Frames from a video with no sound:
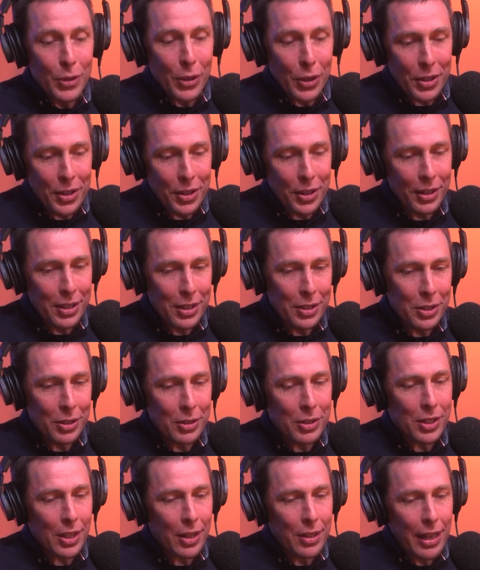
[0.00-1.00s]
So you got your two.
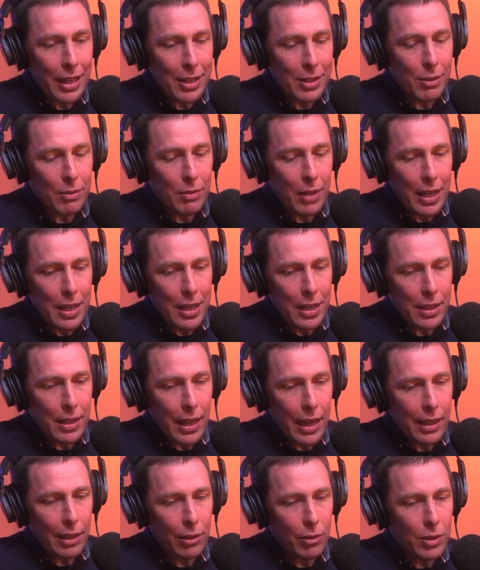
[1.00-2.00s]
So that's that
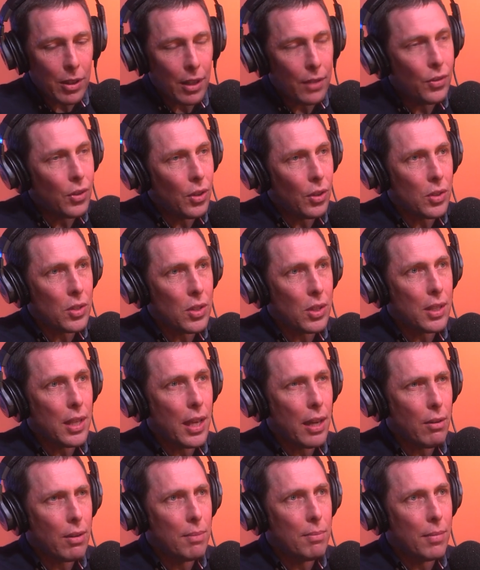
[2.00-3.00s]
that little divergence
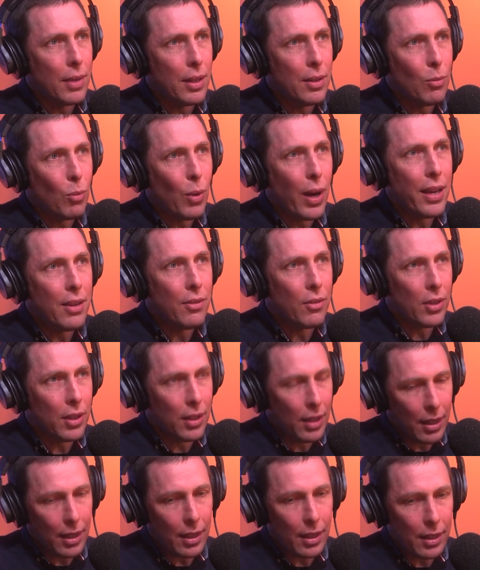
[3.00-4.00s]
there in, in way of
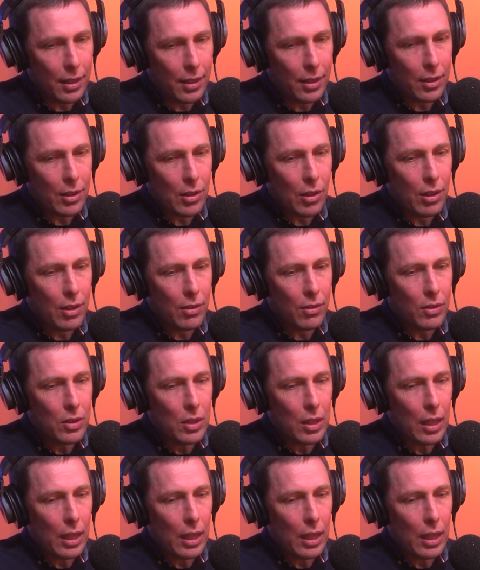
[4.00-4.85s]
uh, in kind of